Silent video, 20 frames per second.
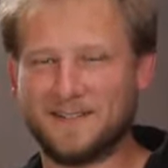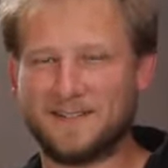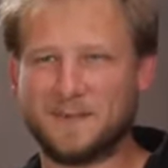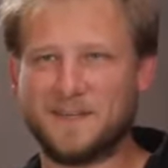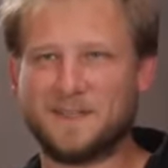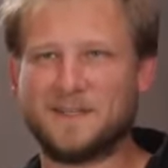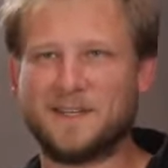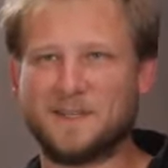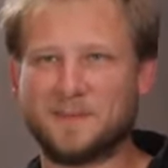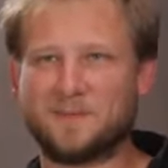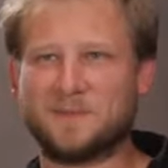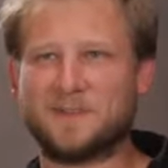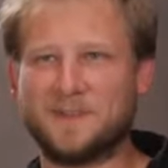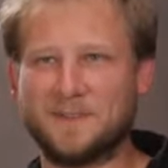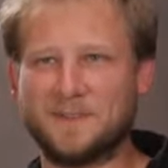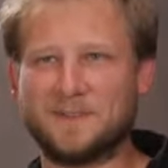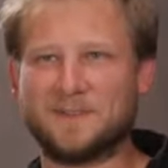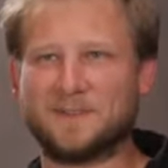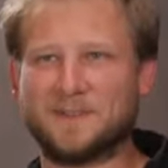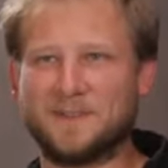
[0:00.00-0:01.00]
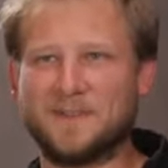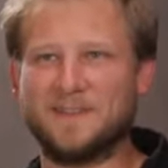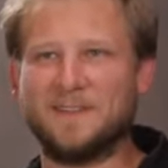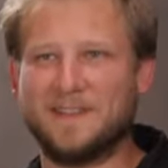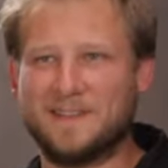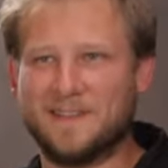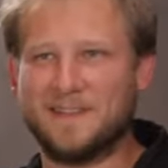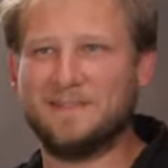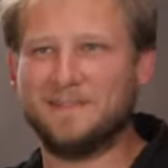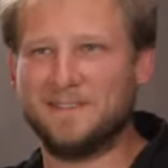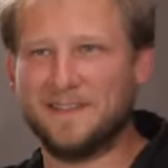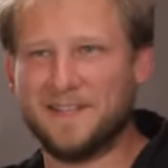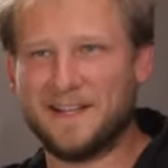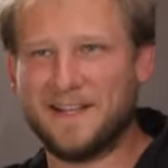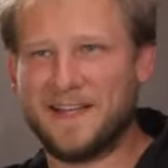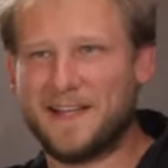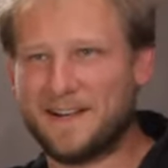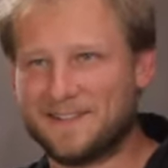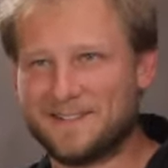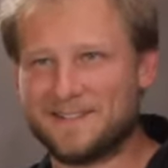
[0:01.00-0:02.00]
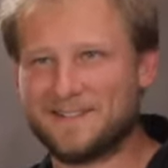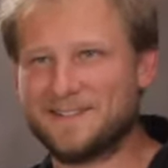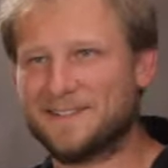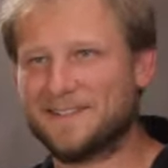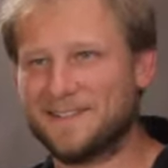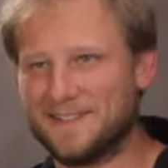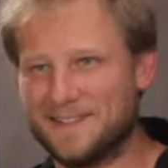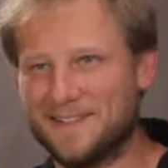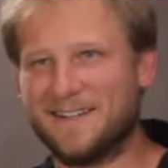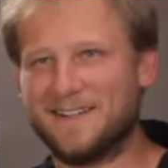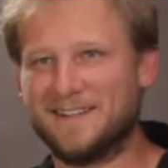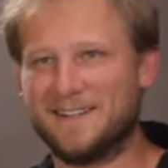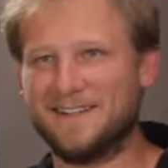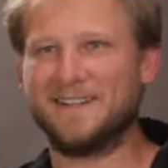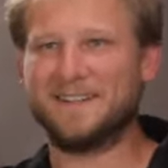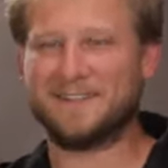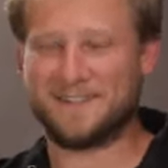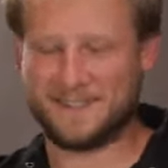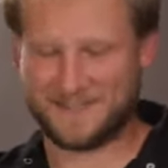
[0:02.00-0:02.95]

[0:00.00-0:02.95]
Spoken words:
so he's like the producer and the lead actor's gone nuts.